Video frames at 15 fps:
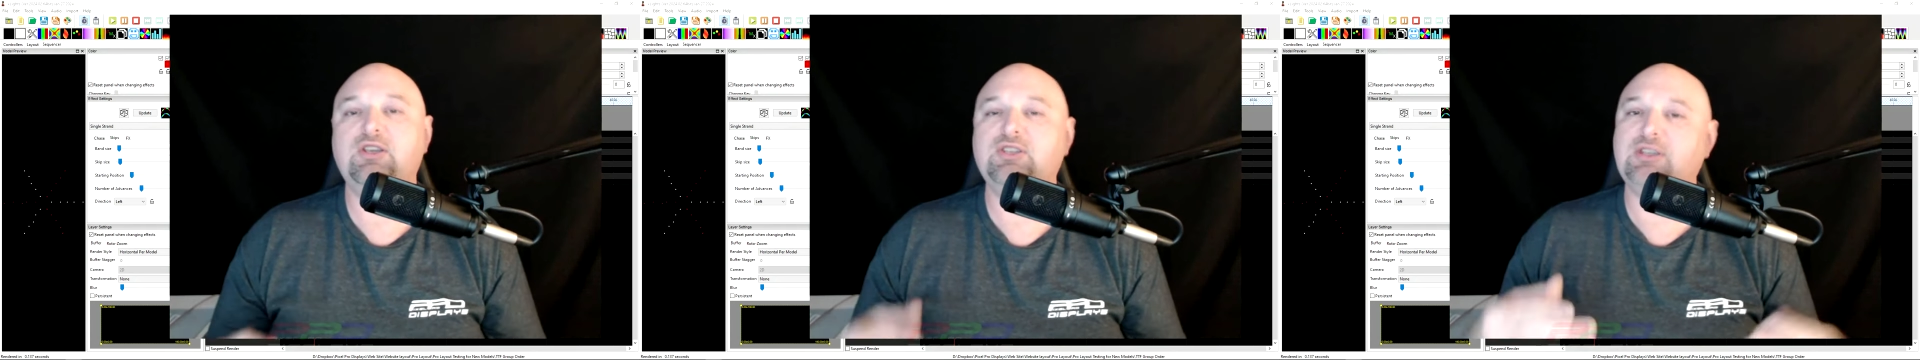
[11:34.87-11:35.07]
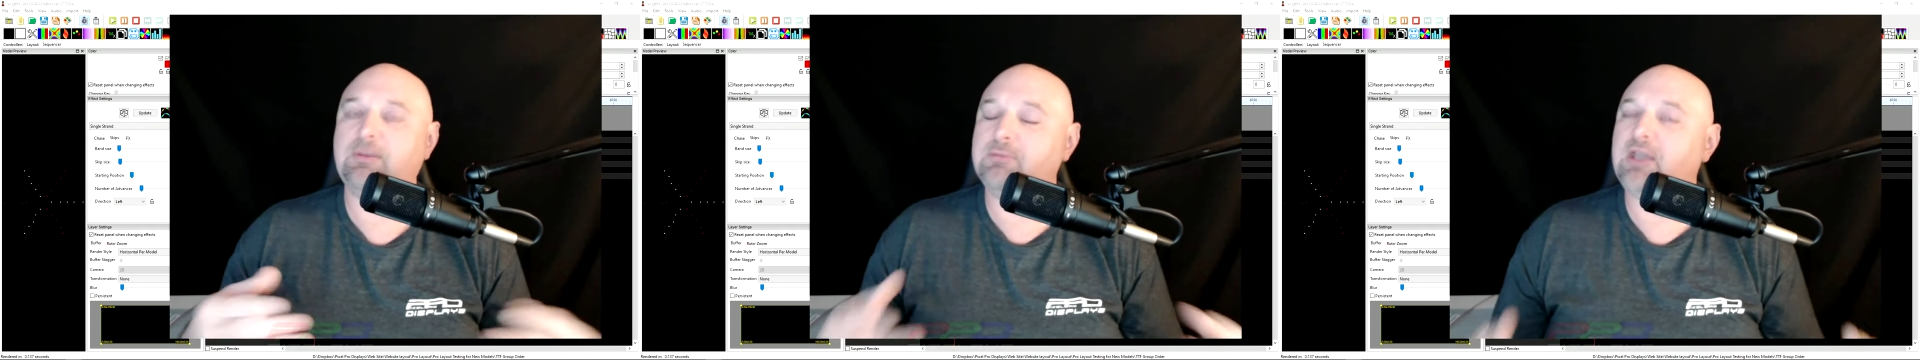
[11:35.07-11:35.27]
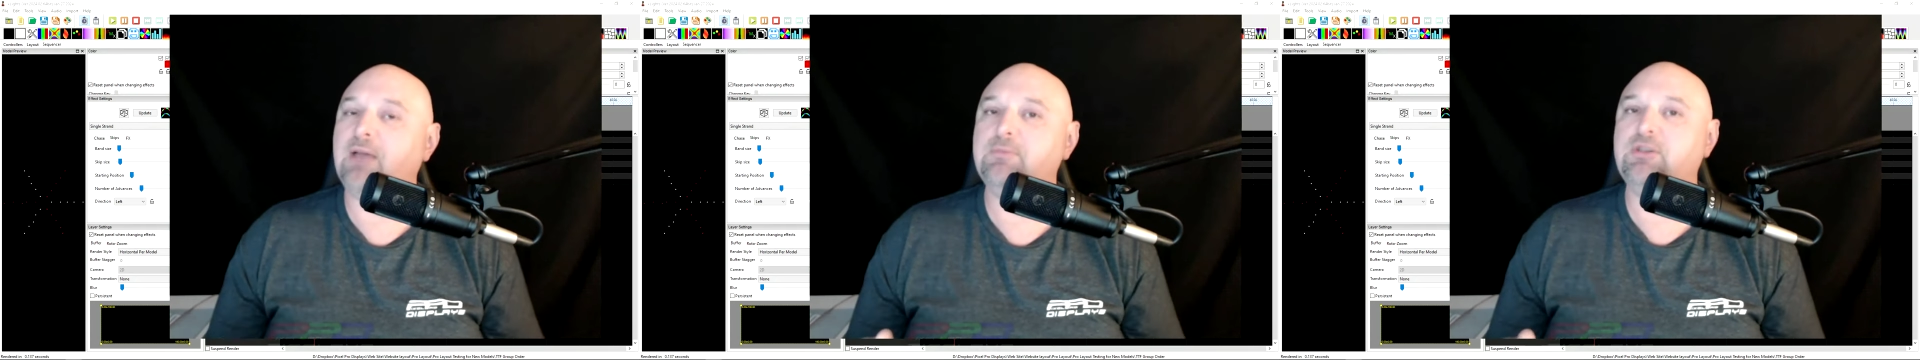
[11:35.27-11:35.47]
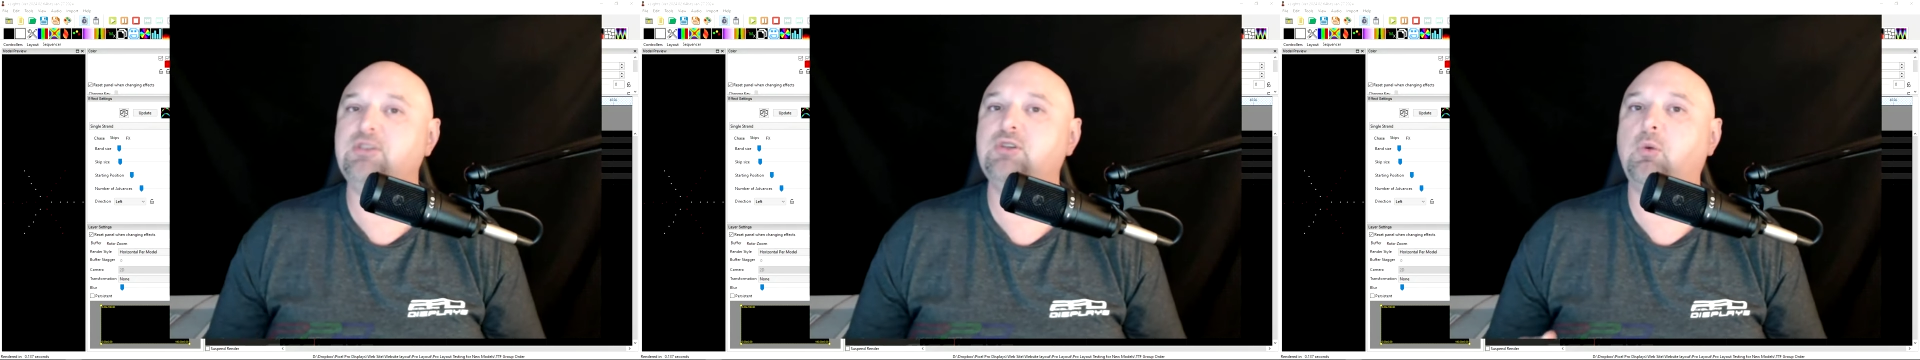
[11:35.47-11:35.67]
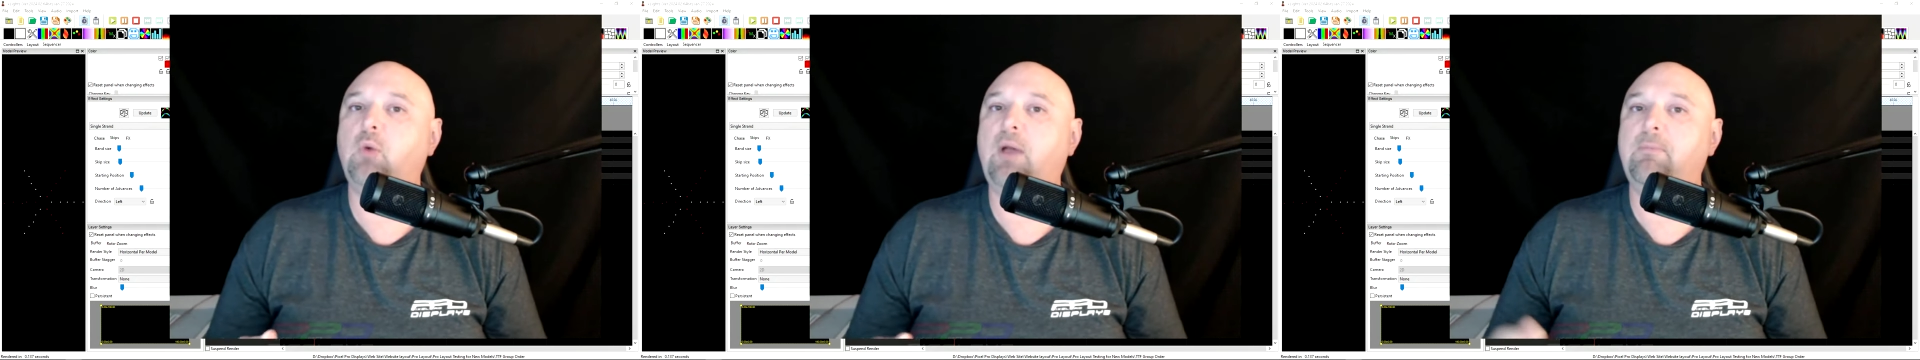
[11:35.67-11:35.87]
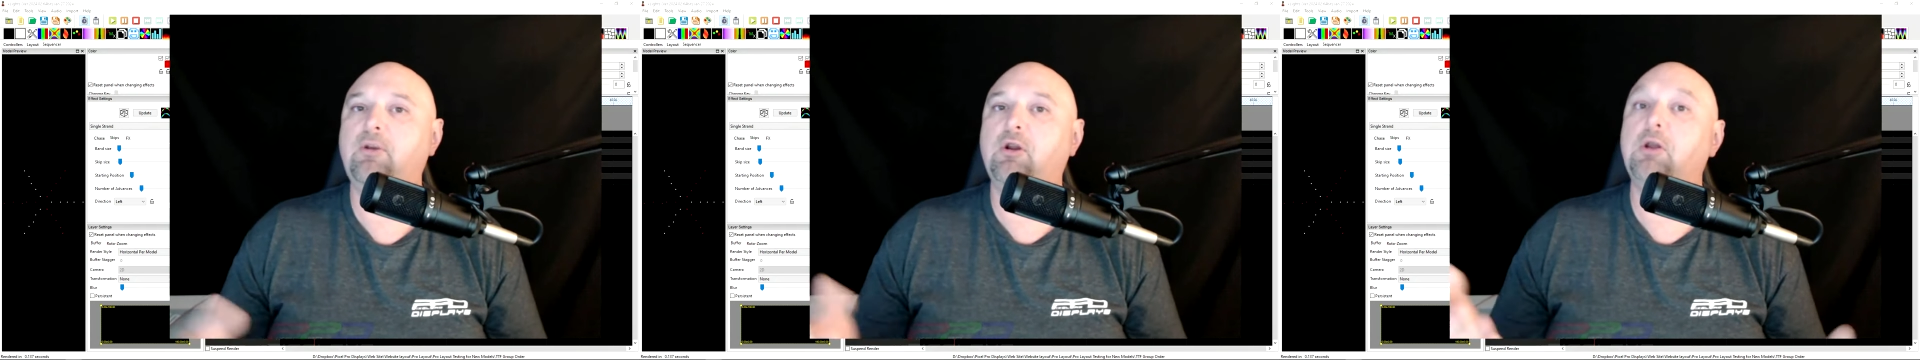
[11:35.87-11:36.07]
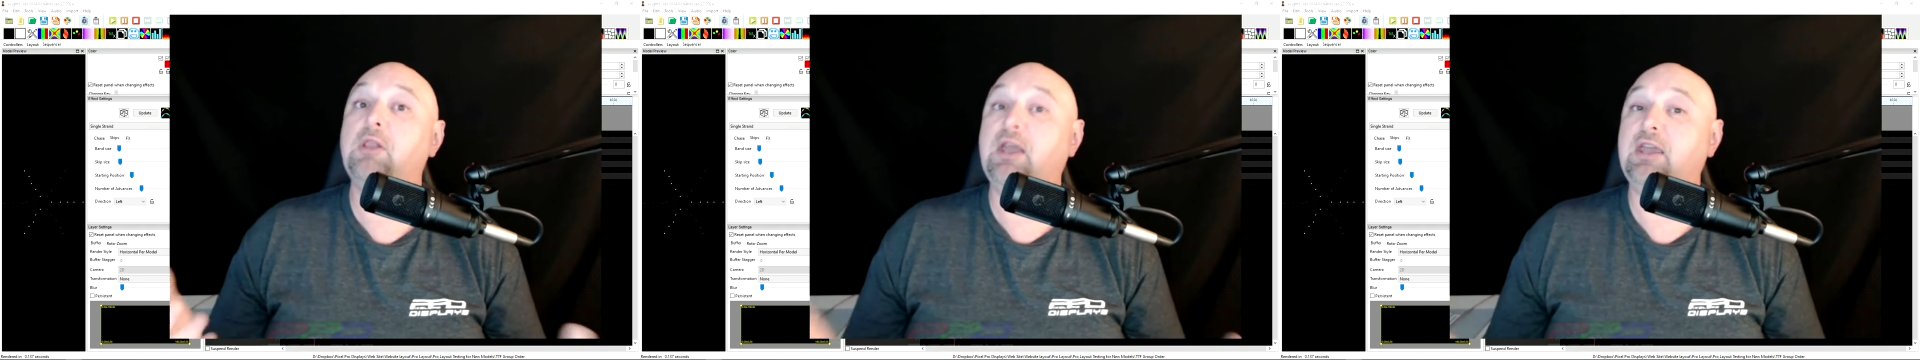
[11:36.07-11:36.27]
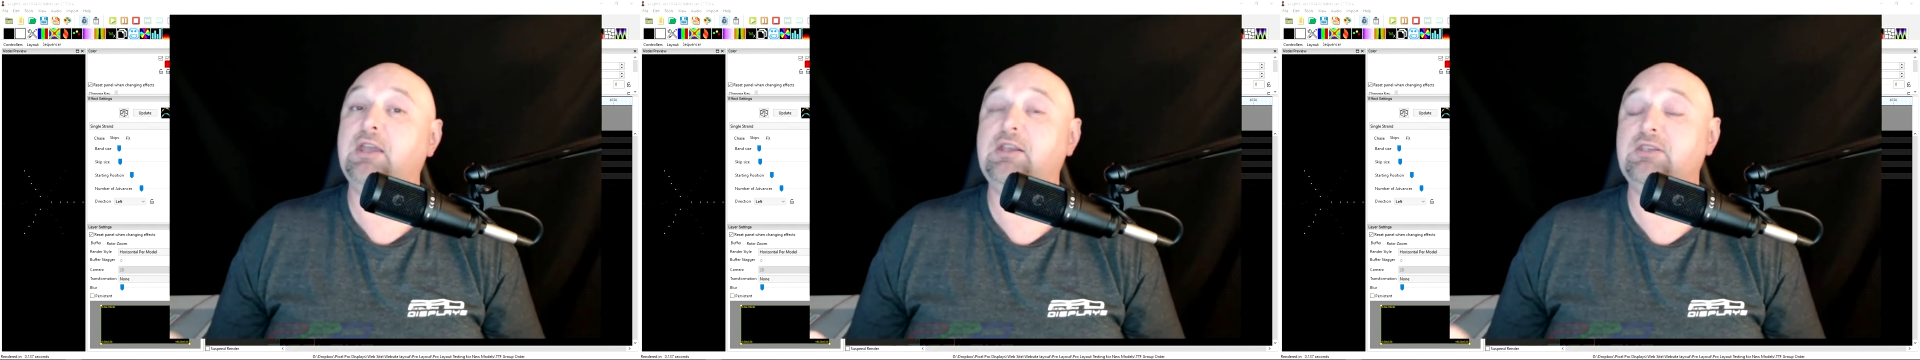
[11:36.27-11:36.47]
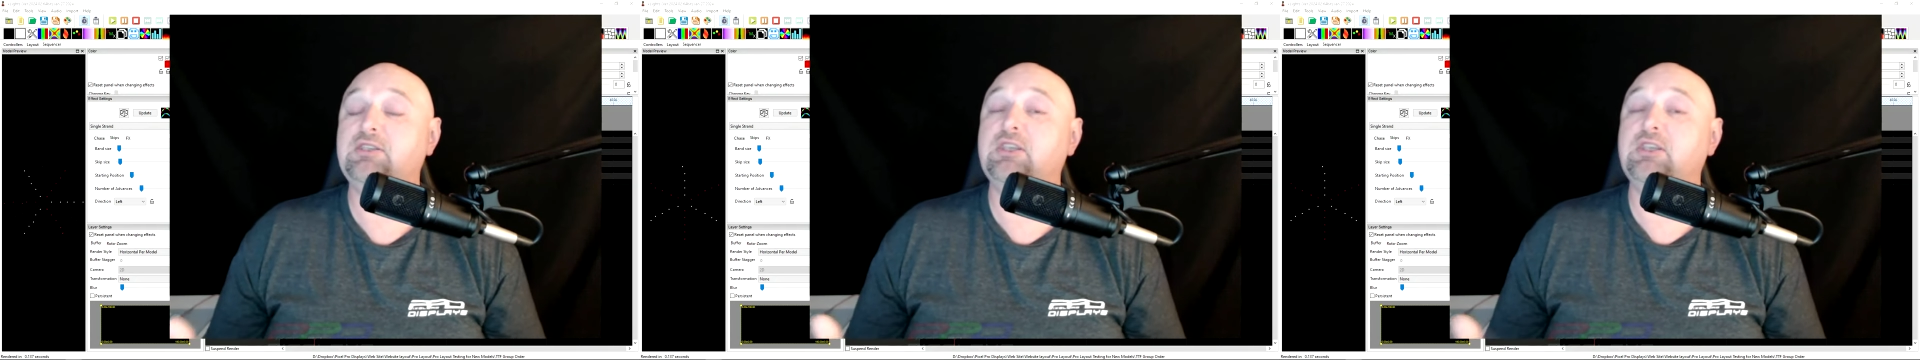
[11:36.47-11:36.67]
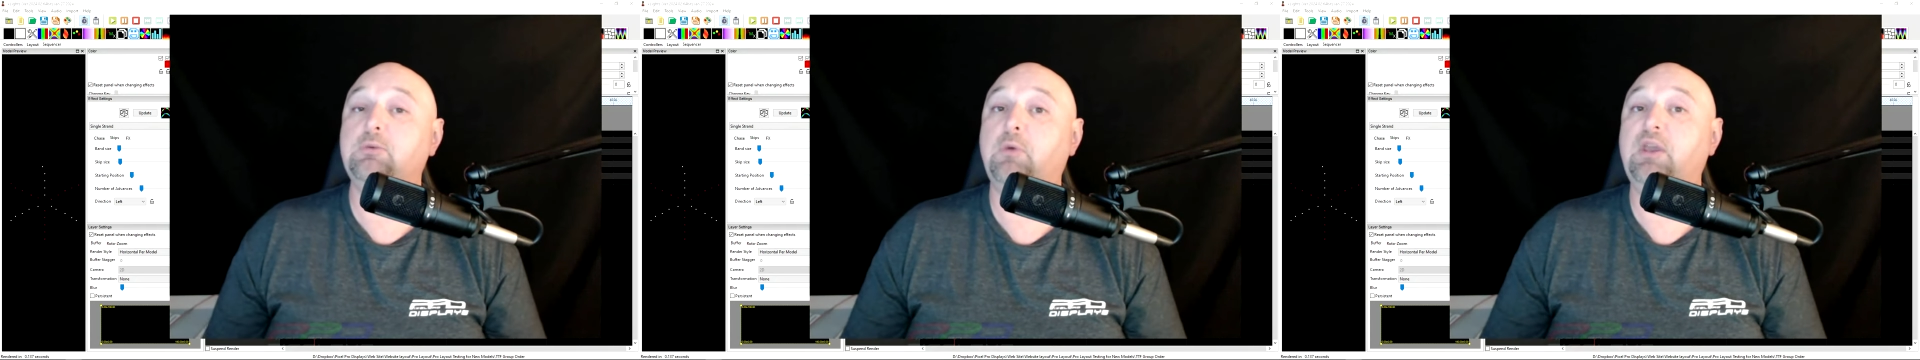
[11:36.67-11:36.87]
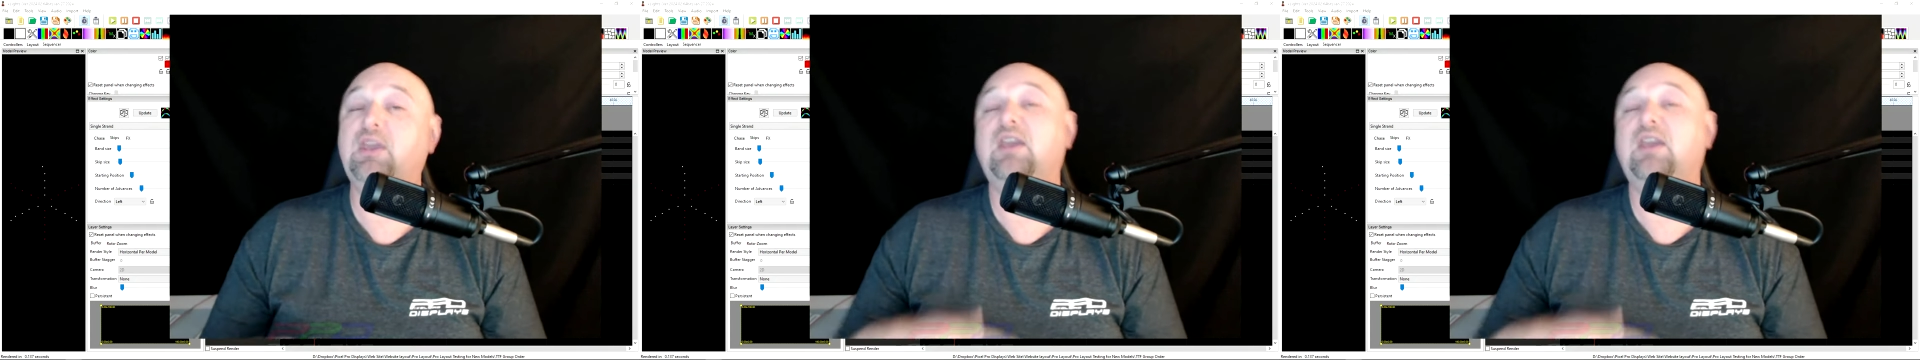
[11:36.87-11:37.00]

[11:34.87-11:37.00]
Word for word: Sometimes it's a webinar like it is this week,